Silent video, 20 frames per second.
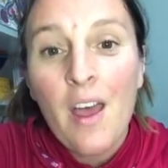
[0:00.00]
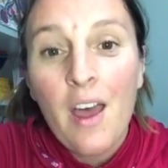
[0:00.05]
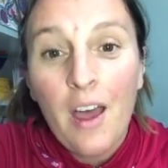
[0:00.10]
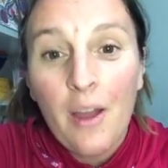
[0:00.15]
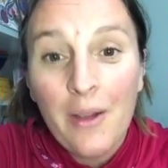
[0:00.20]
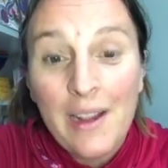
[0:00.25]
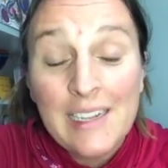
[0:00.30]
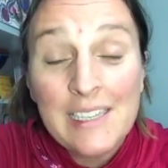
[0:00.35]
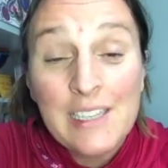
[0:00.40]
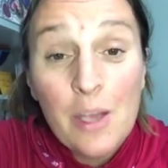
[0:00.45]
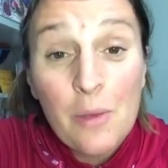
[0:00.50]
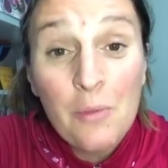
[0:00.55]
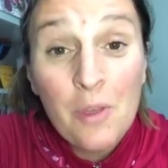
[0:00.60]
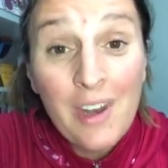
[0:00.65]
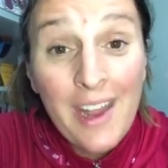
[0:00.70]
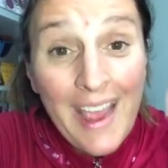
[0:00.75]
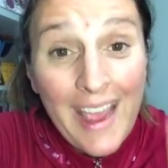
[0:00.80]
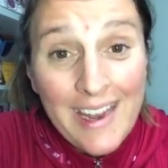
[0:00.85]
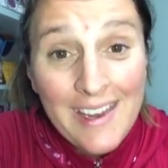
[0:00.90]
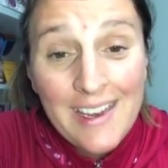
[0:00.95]
All right, so I'm going
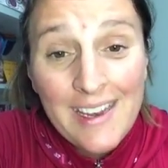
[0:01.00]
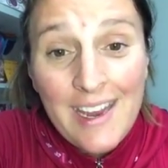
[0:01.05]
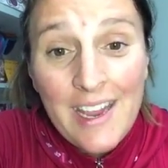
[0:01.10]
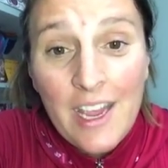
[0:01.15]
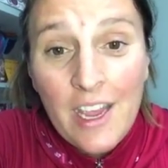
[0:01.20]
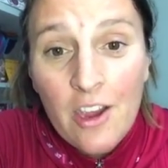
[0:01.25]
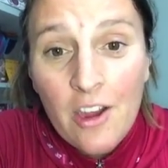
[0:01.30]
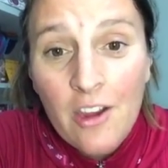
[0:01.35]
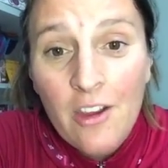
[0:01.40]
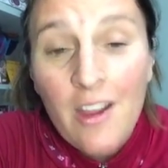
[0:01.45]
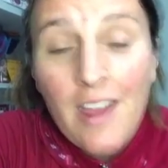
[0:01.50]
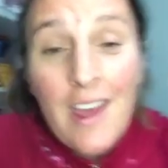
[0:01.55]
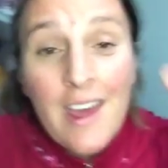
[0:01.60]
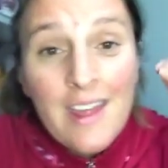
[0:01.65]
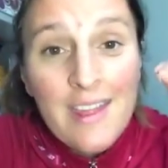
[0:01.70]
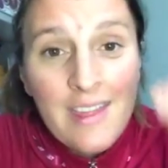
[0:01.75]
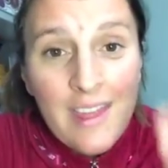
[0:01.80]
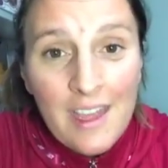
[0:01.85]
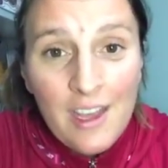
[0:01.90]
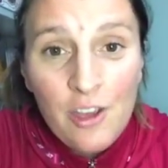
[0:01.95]
to end it here.
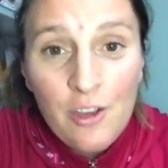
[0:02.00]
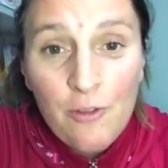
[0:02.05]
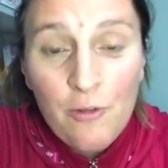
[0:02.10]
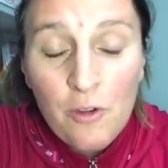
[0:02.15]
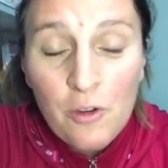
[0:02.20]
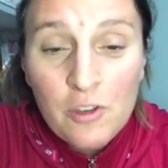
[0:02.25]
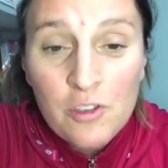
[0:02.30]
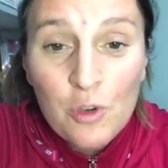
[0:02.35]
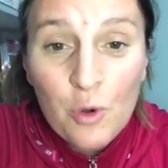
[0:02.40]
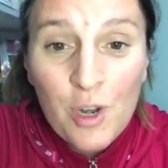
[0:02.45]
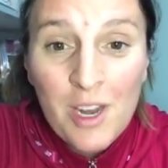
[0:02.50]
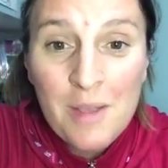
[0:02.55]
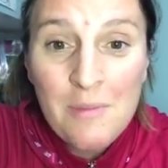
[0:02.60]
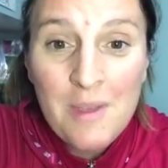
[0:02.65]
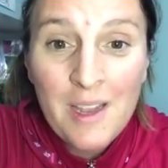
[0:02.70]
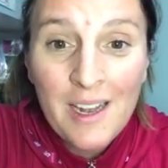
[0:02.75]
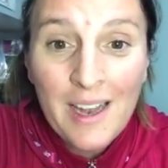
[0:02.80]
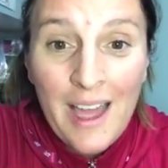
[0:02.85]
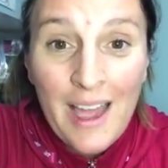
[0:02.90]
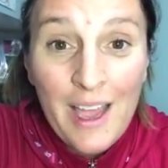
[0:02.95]
Thank you for joining
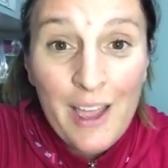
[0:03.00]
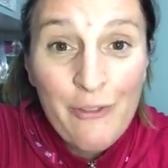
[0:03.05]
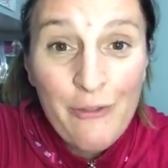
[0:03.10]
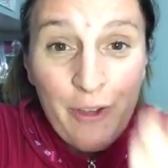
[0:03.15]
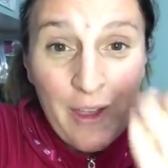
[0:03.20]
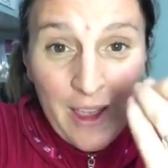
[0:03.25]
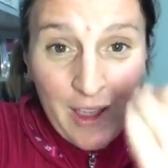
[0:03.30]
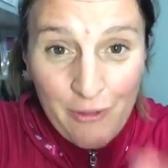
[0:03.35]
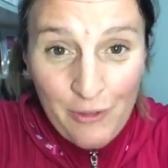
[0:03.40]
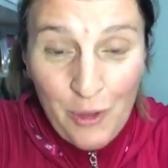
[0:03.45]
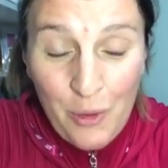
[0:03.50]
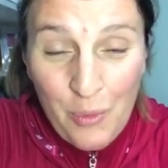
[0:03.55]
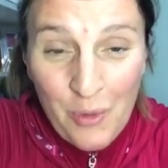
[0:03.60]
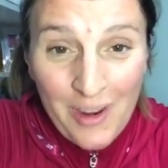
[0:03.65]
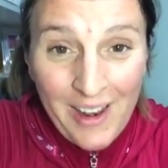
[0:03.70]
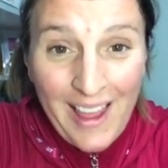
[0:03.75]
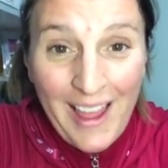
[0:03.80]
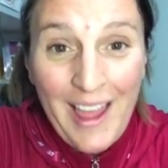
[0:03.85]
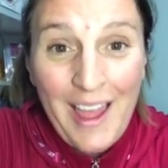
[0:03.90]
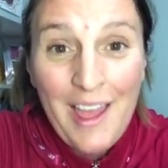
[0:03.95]
me live if you were
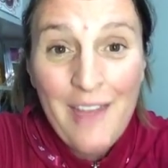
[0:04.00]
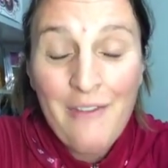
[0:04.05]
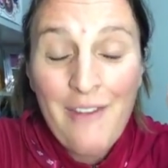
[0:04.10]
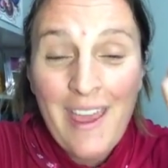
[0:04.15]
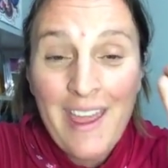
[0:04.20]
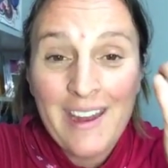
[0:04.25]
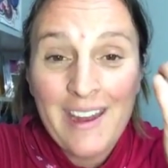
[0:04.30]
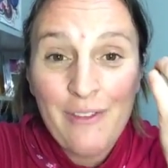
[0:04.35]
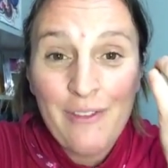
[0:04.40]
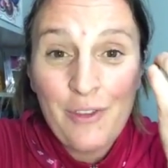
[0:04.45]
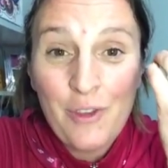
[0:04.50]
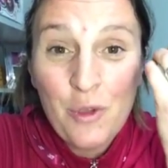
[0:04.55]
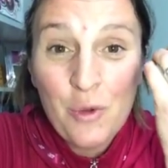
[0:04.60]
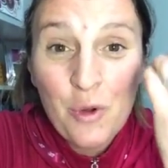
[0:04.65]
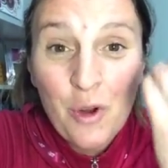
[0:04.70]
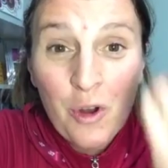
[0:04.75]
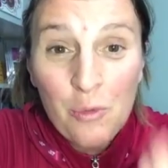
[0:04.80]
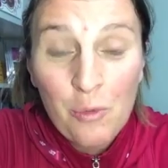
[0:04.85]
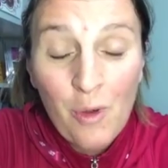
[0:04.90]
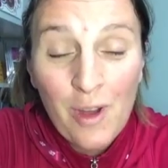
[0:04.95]
live, and if
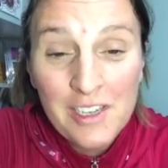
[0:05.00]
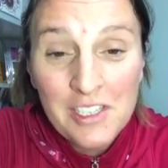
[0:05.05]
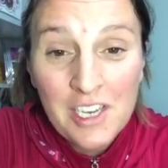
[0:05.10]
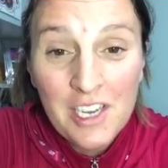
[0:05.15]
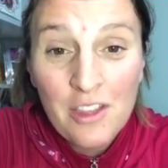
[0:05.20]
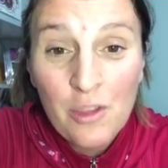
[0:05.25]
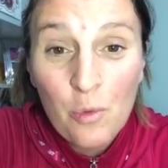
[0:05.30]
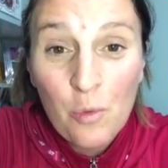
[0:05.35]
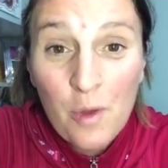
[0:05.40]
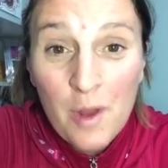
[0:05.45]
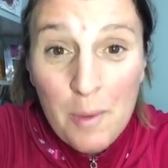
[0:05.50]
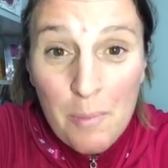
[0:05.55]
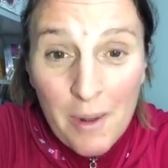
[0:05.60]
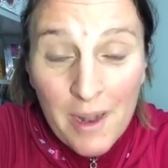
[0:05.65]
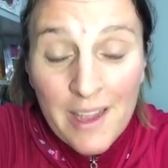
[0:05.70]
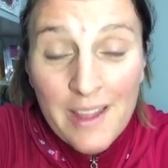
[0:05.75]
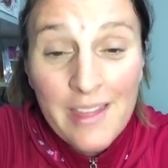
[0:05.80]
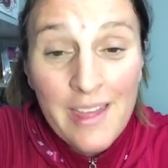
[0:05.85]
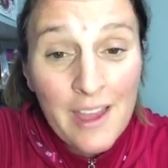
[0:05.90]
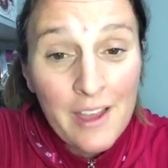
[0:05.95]
you are watching the
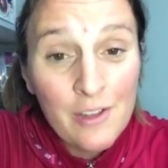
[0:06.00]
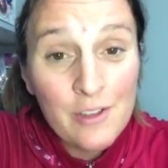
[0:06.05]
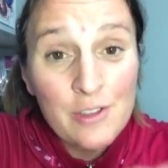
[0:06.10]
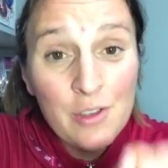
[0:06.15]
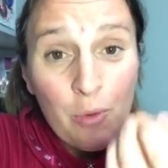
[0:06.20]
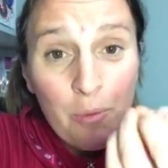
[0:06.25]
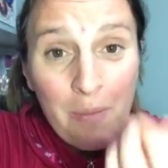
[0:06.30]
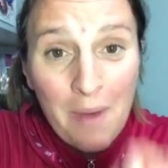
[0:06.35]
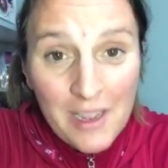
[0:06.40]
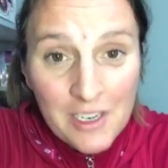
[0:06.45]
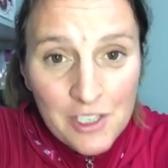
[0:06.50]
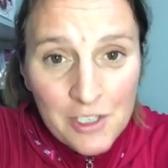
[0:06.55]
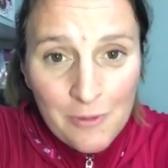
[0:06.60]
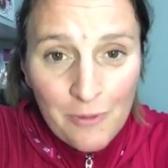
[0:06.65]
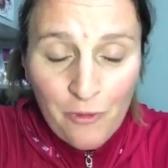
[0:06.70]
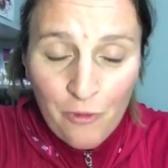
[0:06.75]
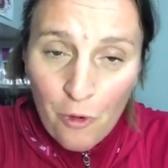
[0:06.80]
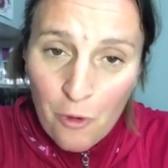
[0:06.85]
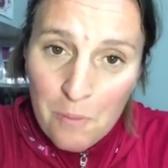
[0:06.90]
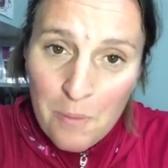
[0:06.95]
replay, thank you so much
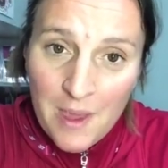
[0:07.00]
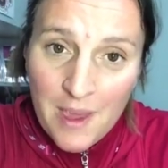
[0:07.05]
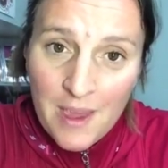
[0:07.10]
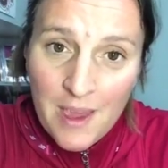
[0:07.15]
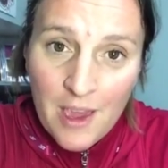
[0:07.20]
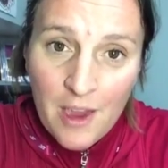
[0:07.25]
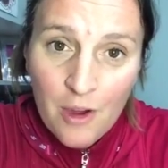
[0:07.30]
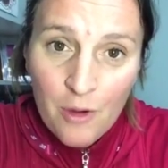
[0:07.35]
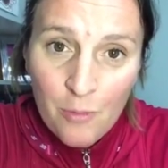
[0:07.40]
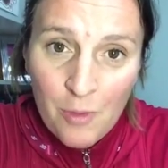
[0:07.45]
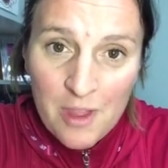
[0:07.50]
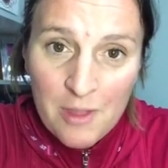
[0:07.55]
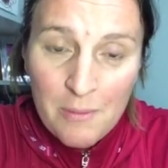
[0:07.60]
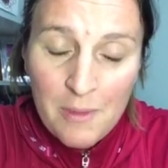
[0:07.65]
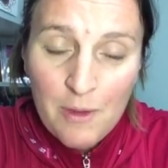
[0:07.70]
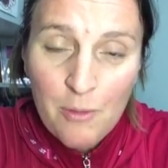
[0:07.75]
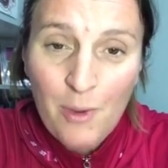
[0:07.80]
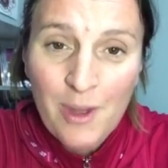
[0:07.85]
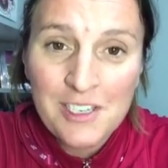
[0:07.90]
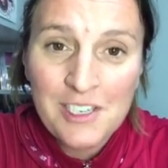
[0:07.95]
for being here with
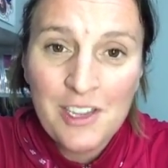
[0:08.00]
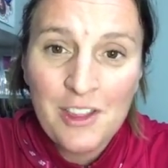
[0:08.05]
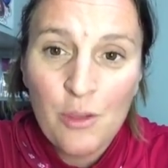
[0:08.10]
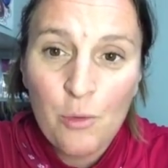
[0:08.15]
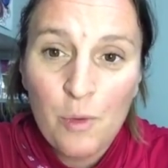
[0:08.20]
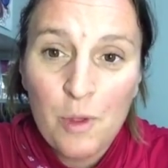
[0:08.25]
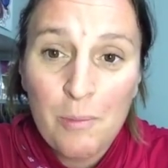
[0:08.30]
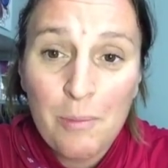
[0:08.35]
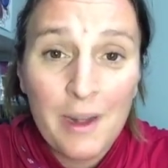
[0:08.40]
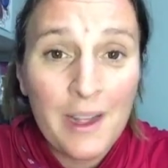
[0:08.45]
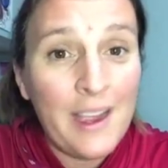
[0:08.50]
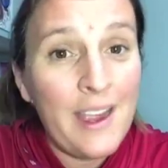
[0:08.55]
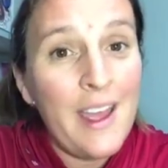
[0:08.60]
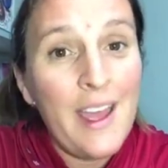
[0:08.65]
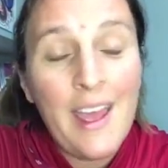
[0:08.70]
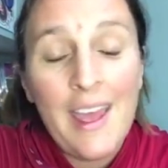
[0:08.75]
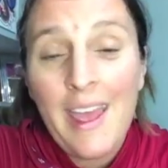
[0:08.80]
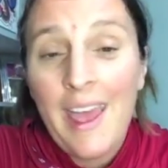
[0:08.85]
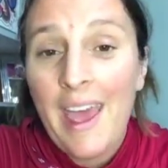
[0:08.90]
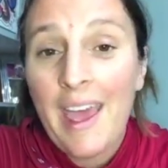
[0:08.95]
me watching the replay.
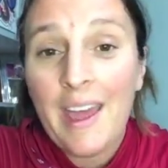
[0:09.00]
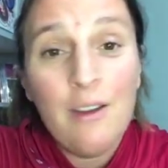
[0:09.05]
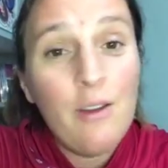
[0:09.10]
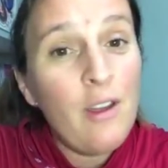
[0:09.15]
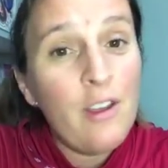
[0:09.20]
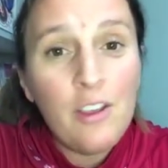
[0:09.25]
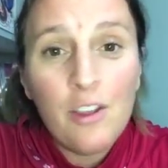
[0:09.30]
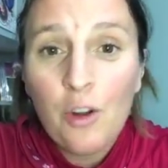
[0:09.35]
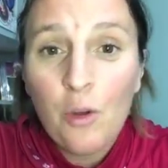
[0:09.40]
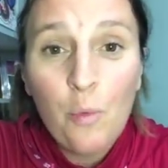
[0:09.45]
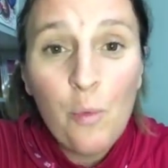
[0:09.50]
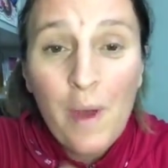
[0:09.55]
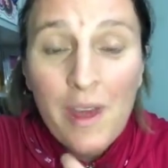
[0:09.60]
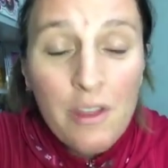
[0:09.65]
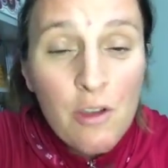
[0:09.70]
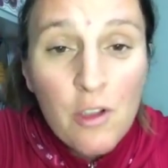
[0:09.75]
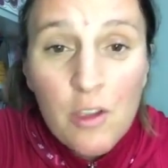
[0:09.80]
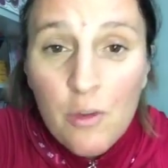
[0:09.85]
And you know, whether